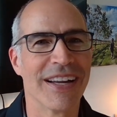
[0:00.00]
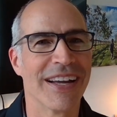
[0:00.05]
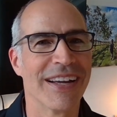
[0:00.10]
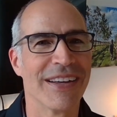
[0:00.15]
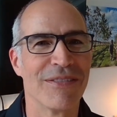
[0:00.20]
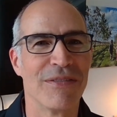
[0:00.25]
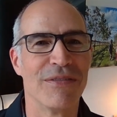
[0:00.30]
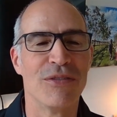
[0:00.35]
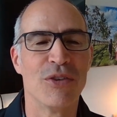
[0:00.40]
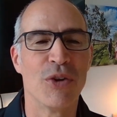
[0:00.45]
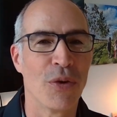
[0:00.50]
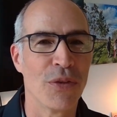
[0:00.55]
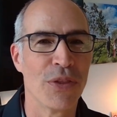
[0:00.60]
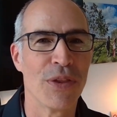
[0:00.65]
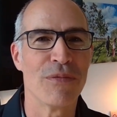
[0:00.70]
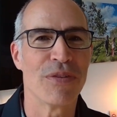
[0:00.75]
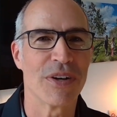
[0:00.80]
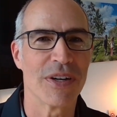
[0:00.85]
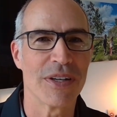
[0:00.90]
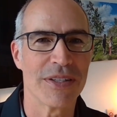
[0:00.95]
I told
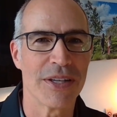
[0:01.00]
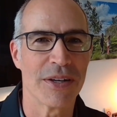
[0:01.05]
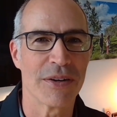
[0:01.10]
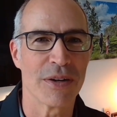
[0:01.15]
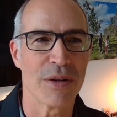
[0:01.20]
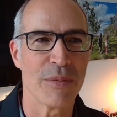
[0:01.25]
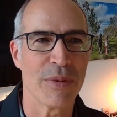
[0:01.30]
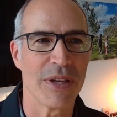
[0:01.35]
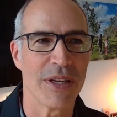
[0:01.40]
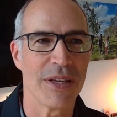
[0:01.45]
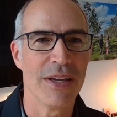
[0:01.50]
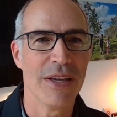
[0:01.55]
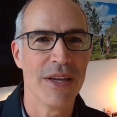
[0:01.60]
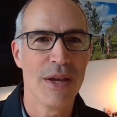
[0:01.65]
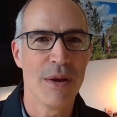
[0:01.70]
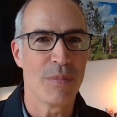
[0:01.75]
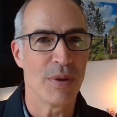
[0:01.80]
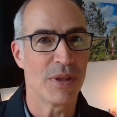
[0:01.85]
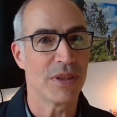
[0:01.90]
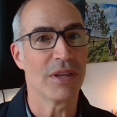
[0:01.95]
them very dear to me,
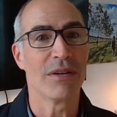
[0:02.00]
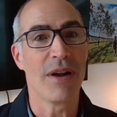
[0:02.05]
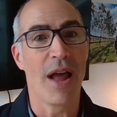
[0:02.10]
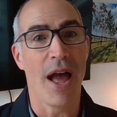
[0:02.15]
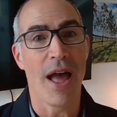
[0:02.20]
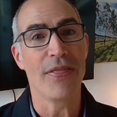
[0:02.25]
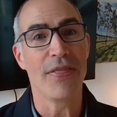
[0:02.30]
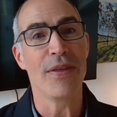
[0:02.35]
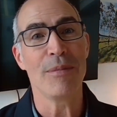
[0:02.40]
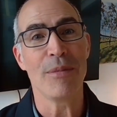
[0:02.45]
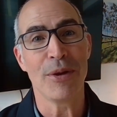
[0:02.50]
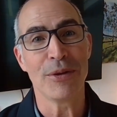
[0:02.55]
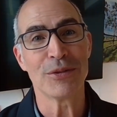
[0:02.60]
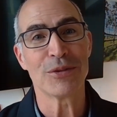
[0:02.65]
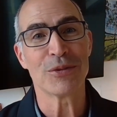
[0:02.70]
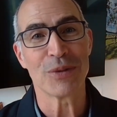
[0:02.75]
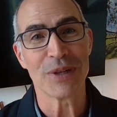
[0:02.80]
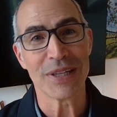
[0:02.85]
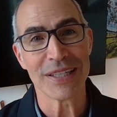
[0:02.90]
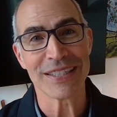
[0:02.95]
but they're not the
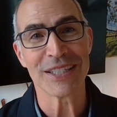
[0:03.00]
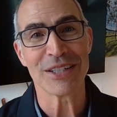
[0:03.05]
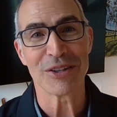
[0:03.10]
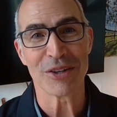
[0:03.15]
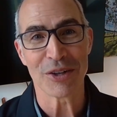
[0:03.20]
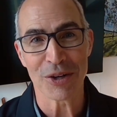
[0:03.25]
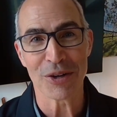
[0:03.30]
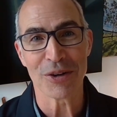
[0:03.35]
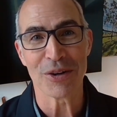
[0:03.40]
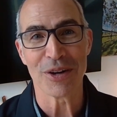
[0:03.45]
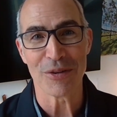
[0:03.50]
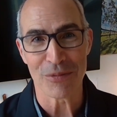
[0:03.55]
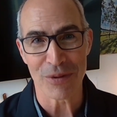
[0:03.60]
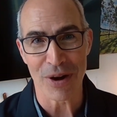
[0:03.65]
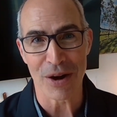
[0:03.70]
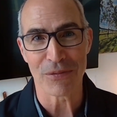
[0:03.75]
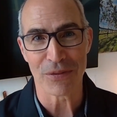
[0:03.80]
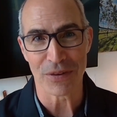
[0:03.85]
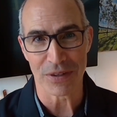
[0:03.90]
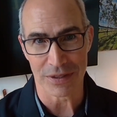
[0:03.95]
most recent current
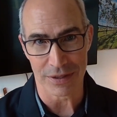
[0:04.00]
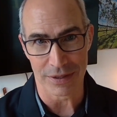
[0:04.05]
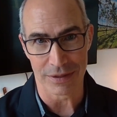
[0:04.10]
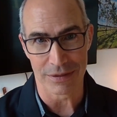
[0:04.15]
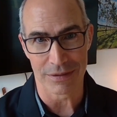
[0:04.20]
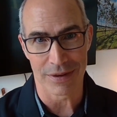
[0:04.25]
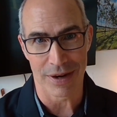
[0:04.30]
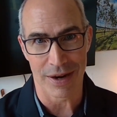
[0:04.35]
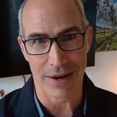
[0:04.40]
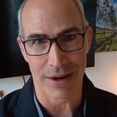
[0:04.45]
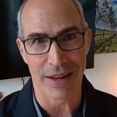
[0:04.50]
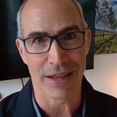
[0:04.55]
references, right?